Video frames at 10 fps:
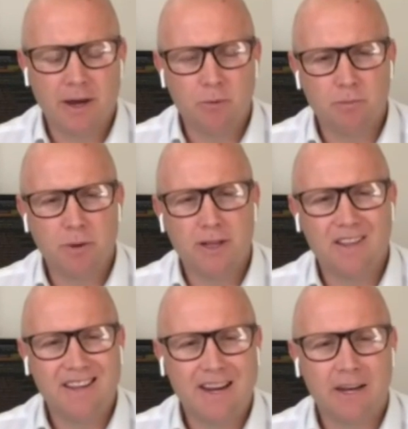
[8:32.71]
That would be
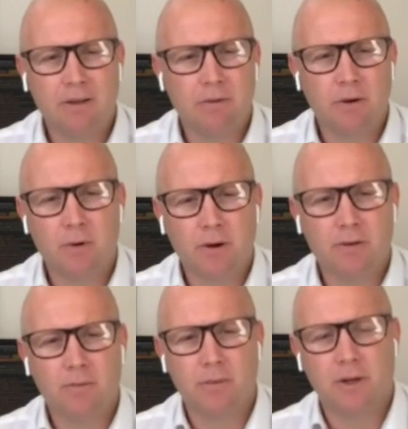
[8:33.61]
the negative for
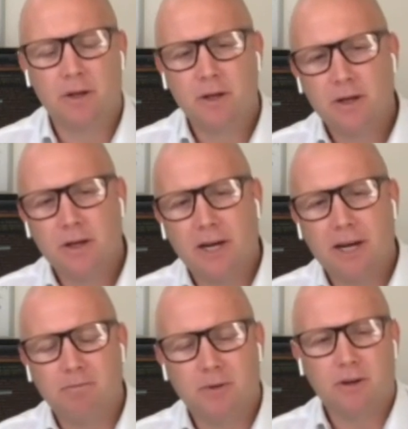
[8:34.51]
Qantas. But
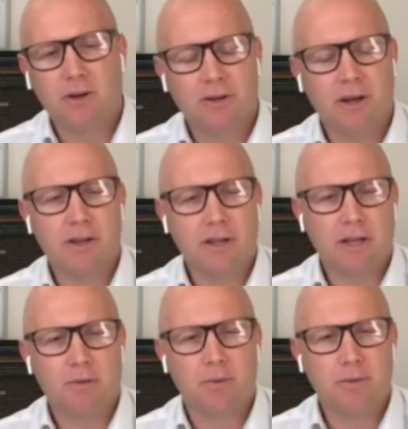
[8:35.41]
I don't think
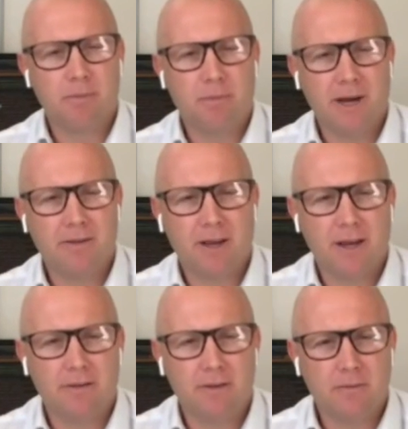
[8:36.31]
that's probably the base
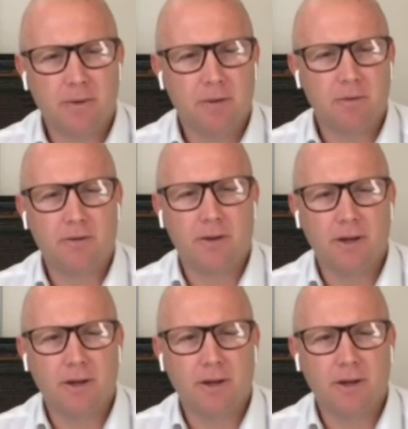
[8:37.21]
case at the moment.